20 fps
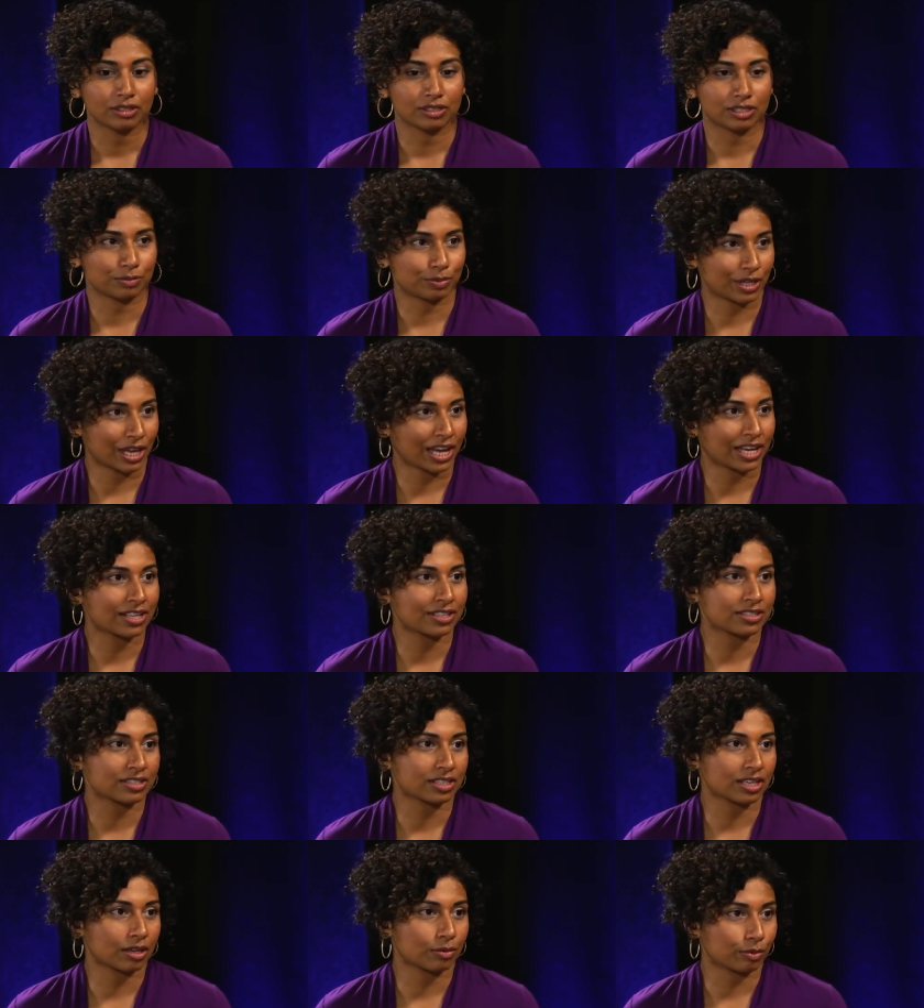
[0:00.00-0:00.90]

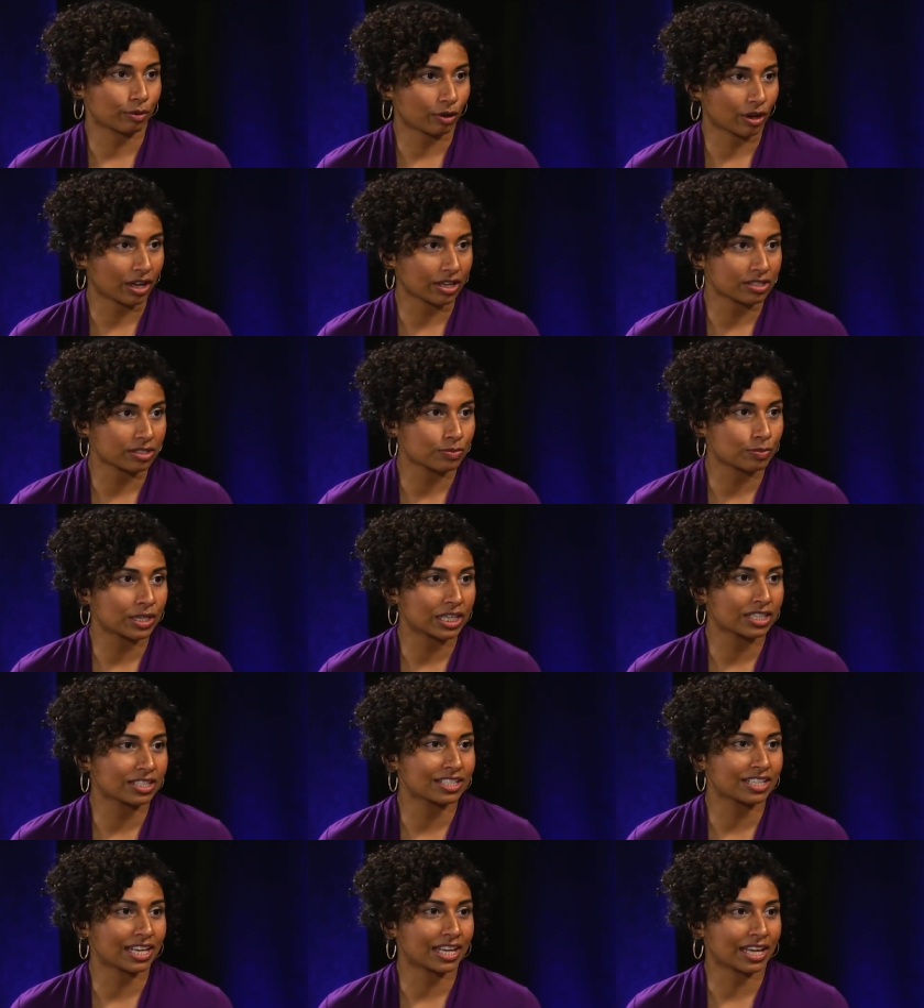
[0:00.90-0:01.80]
supplies to help her
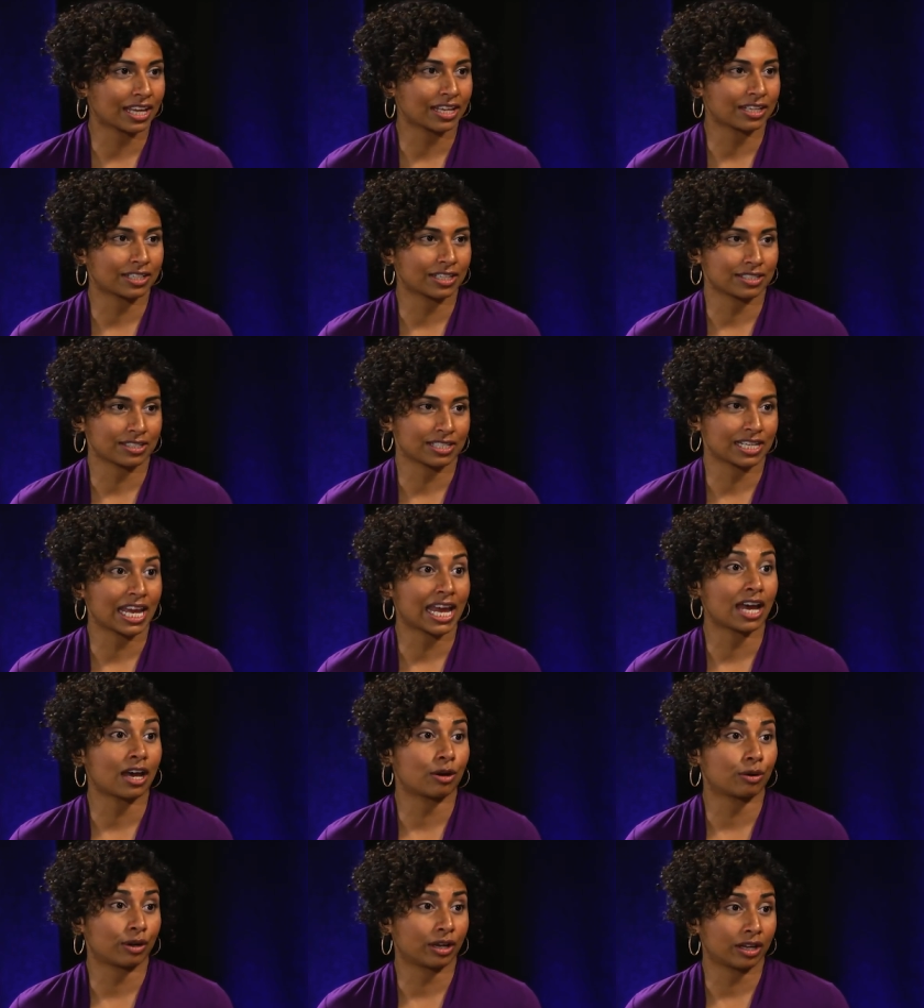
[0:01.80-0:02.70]
husband, and is
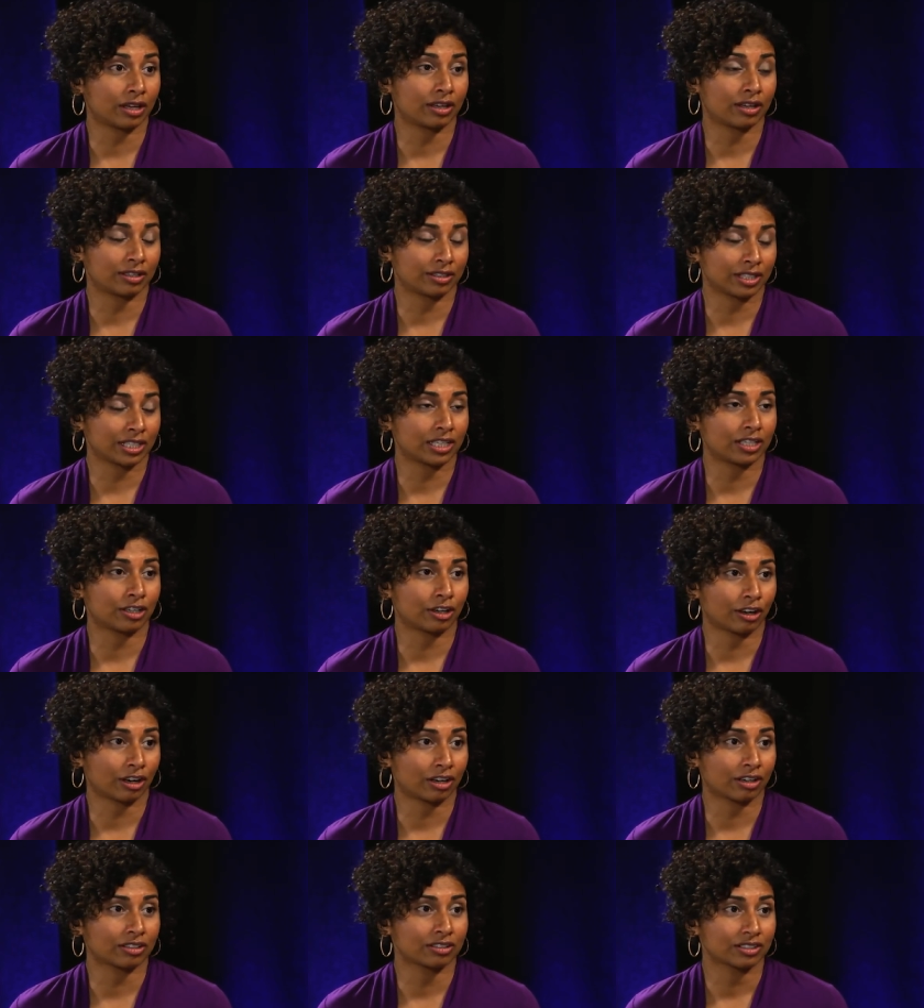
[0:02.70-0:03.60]
now a
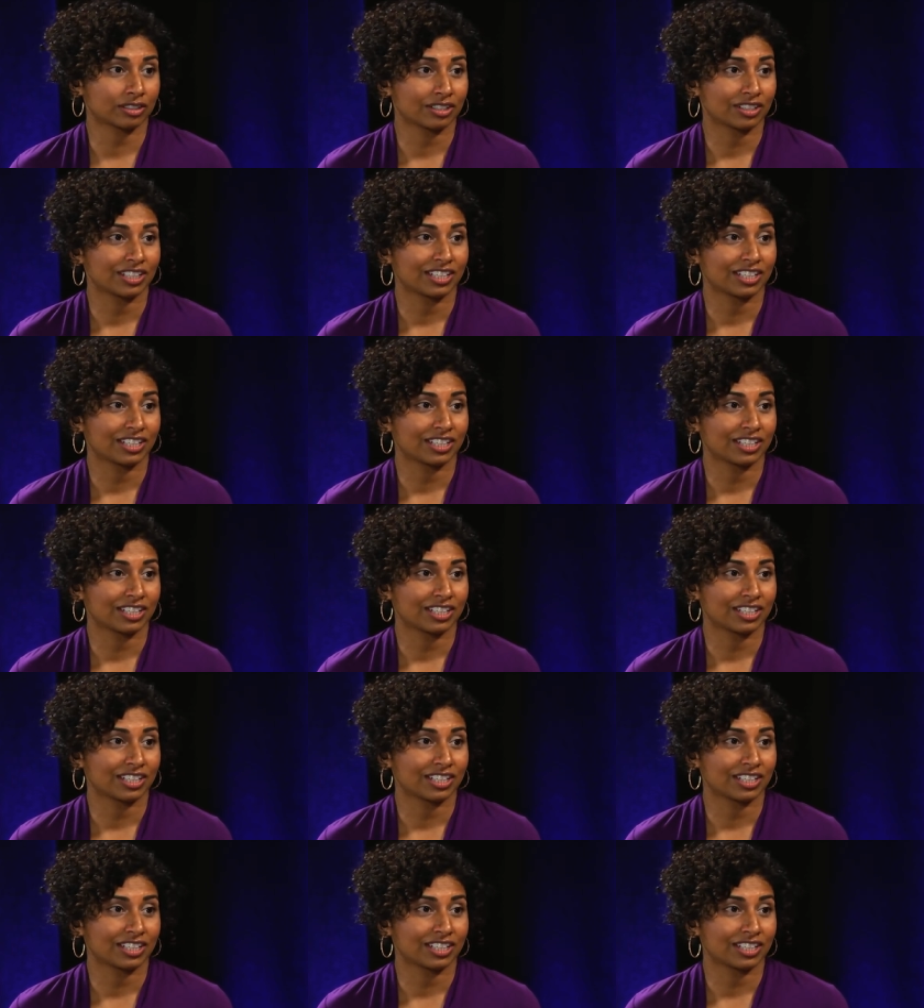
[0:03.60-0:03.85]
leader